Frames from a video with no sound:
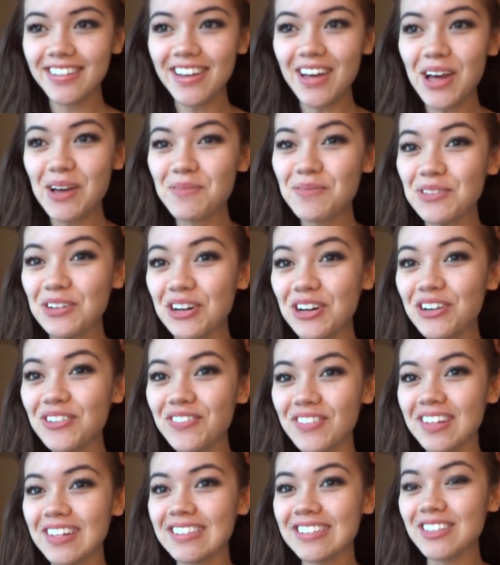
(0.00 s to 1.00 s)
I'm
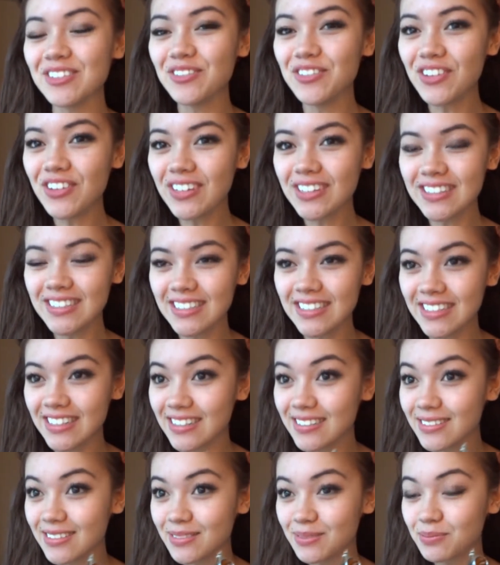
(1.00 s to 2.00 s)
nervous. I feel like it's
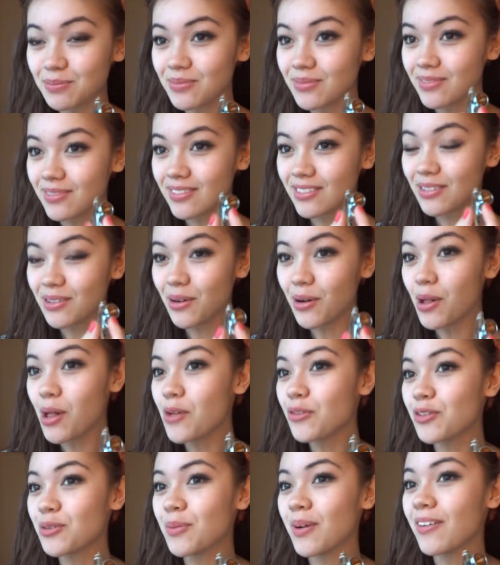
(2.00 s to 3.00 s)
gonna go all
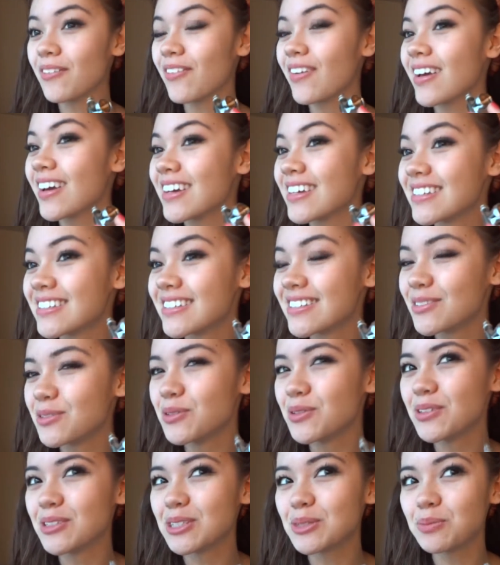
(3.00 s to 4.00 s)
over my face.
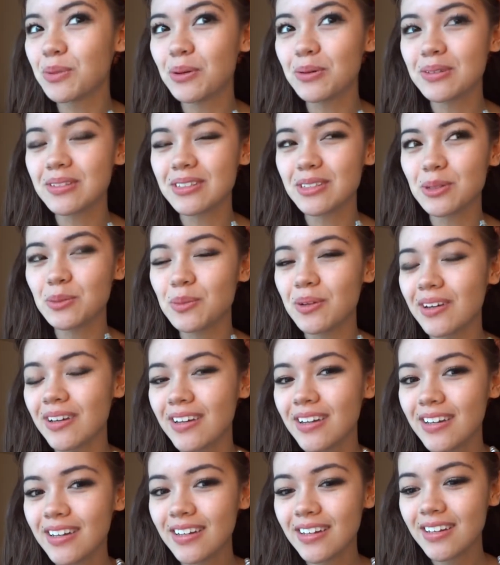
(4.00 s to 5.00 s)
Well, it's supposed to, but
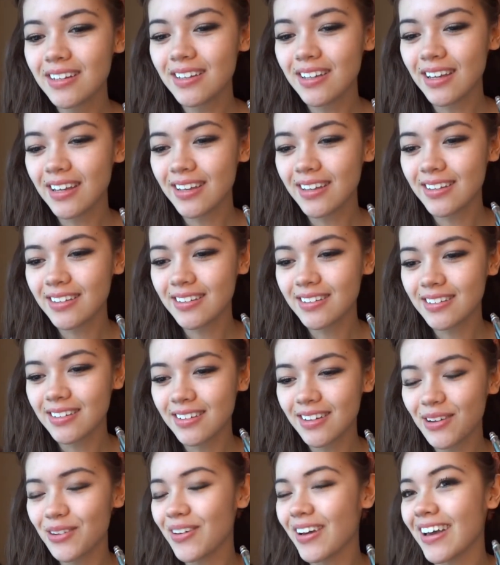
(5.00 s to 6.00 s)
like,
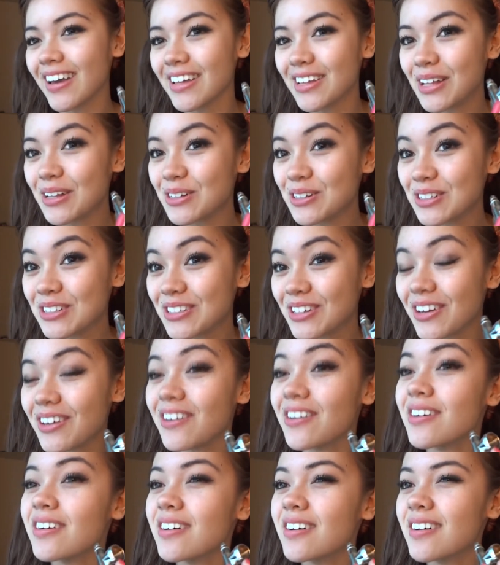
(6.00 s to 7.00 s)
okay, I'll just go.
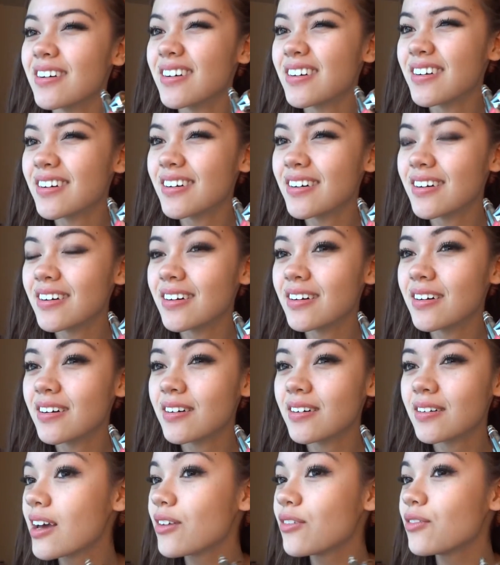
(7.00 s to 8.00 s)

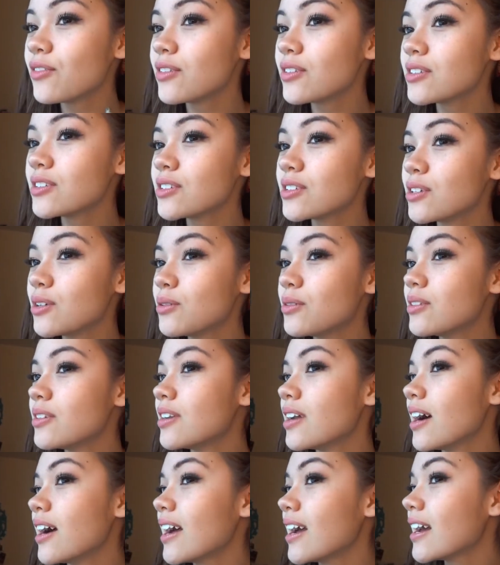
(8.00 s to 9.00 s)
It feels so
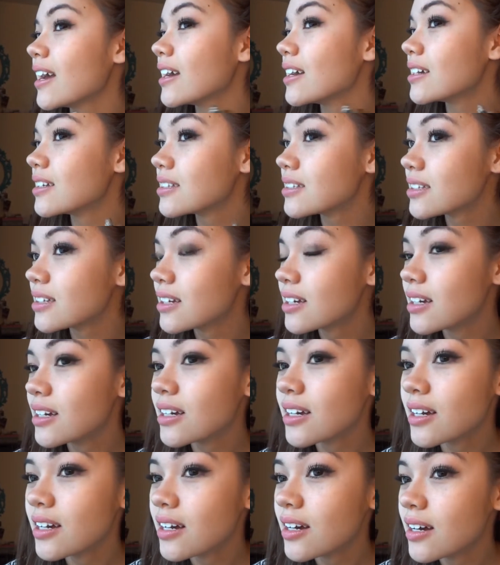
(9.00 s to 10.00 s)
nice.
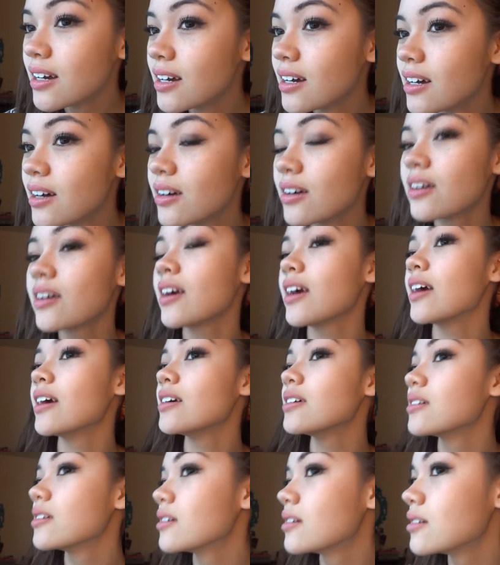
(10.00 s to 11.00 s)

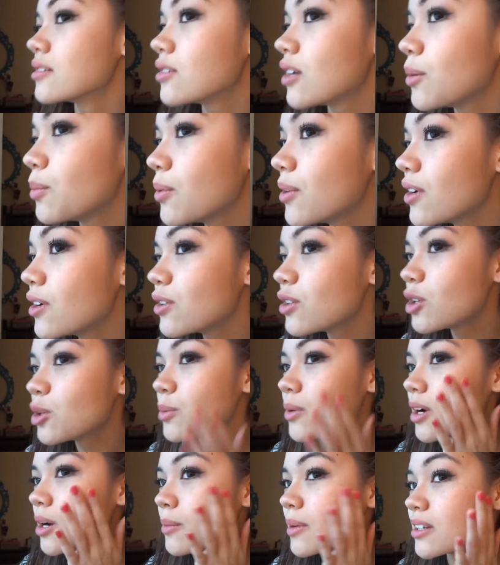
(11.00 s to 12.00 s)
Okay, so I put a little
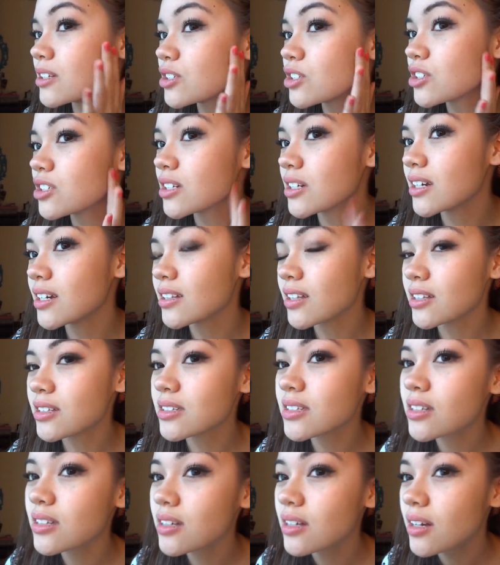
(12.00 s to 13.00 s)
bit on my cheek.
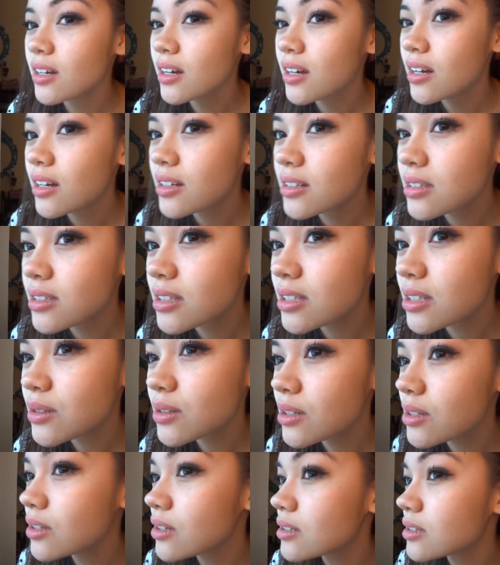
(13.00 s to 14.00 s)
Let's see what
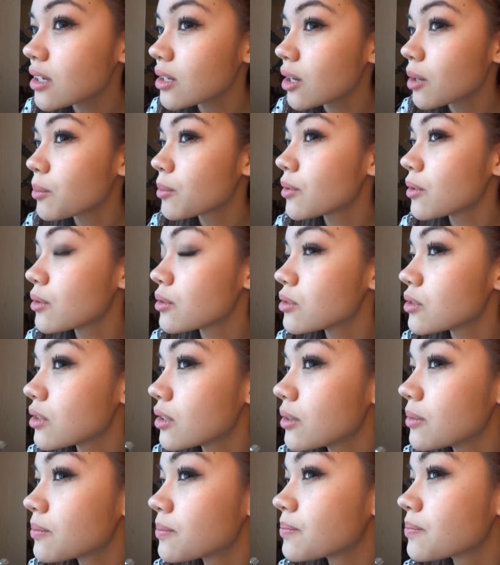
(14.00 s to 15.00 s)
it looks like up closer.